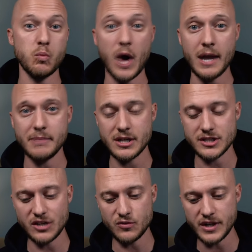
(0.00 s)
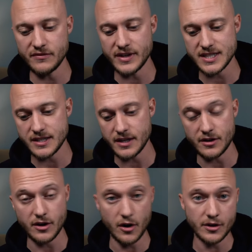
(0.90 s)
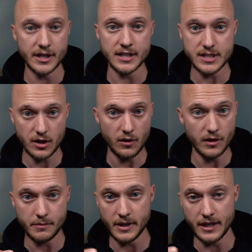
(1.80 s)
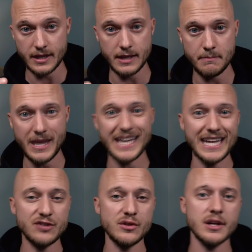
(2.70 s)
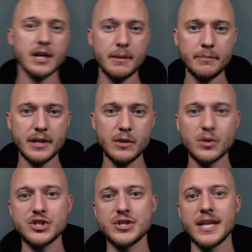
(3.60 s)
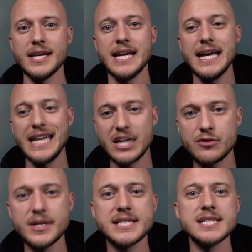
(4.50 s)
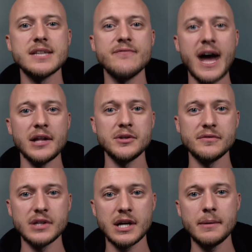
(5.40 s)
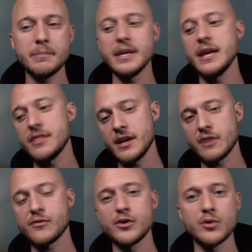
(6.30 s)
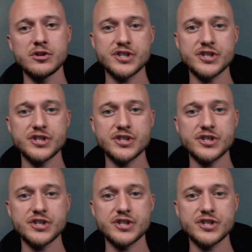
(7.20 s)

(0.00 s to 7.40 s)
Why? Because they reinvest their earnings, all the money that they make, into the company, which then increases the value of the company and therefore your